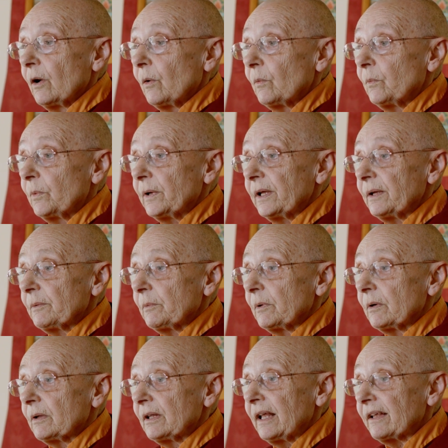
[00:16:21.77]

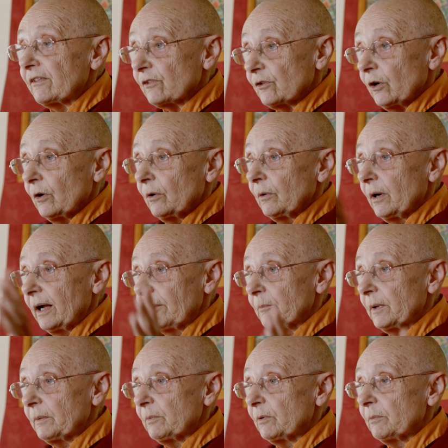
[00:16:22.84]
let's go
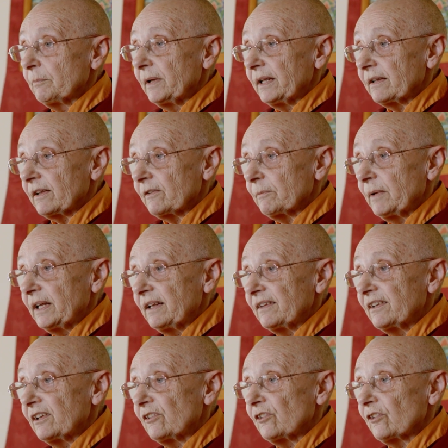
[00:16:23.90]
and we will meet as many
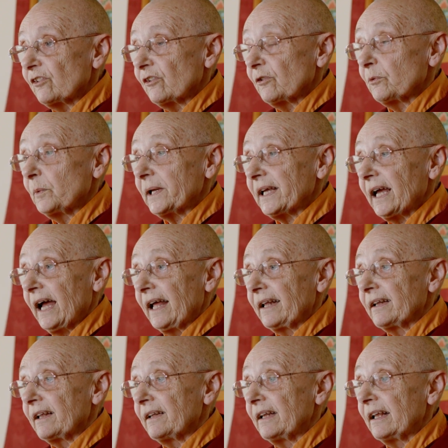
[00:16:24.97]
teachers as we
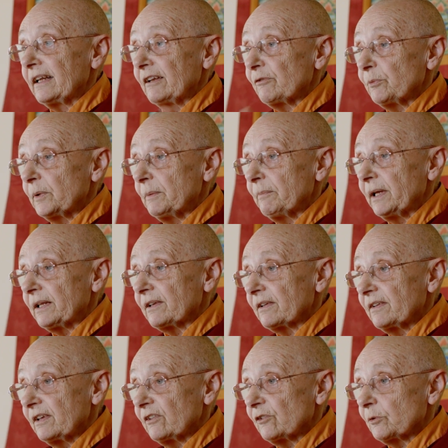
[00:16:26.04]
can, and then if we meet a
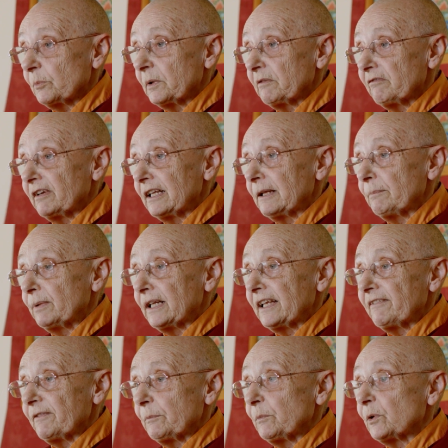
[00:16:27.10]
teacher we really
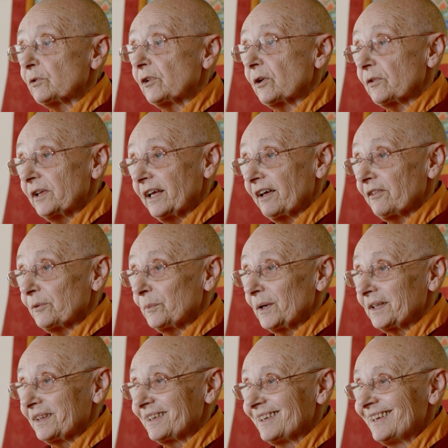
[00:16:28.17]
believe in, we'll tell the other
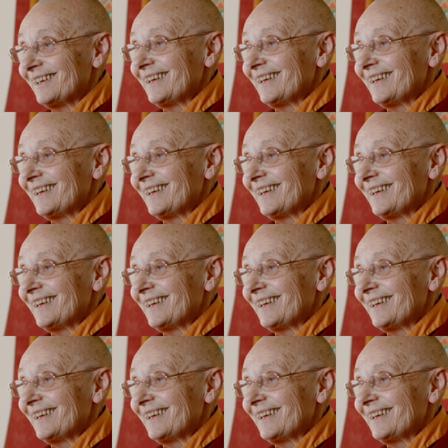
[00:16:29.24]
one,